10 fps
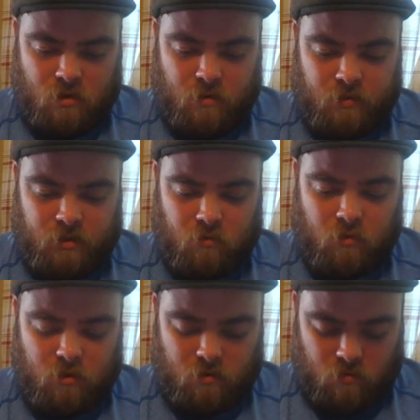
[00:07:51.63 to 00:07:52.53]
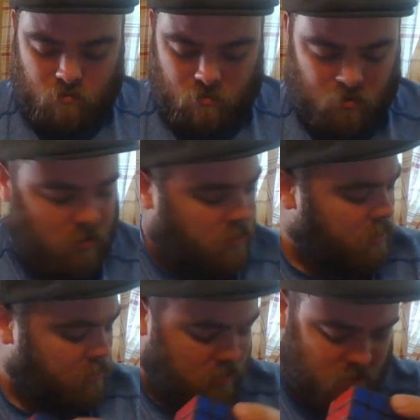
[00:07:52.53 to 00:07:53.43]
I'd say
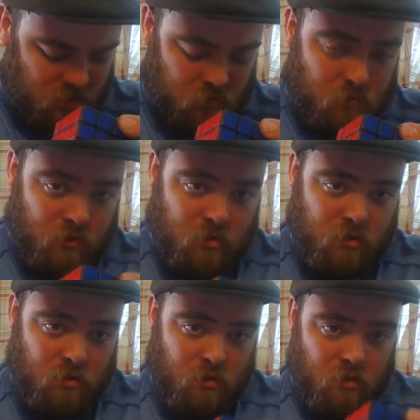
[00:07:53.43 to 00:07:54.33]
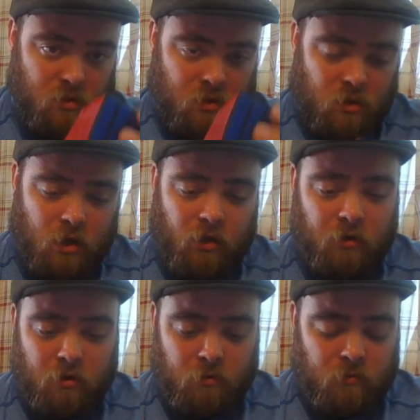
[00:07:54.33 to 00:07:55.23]
this one and
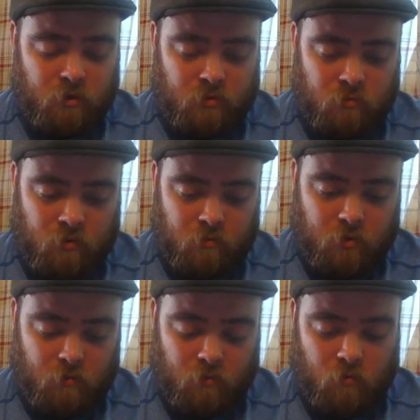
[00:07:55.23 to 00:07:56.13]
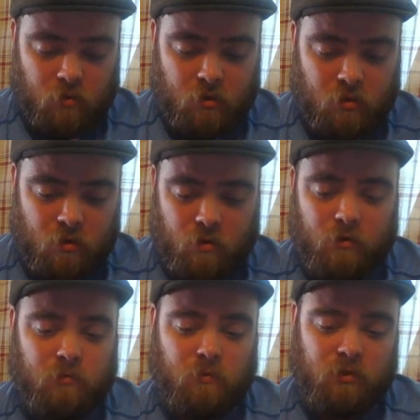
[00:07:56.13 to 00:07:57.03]
another one is probably one of the
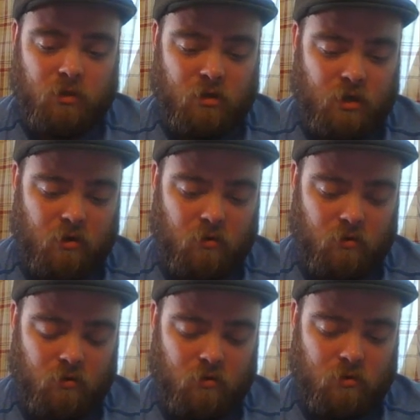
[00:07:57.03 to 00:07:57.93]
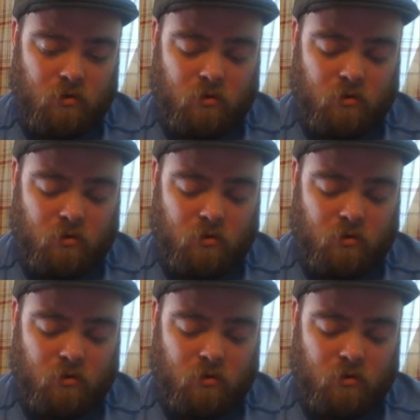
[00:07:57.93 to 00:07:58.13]
hardest ones I had to learn,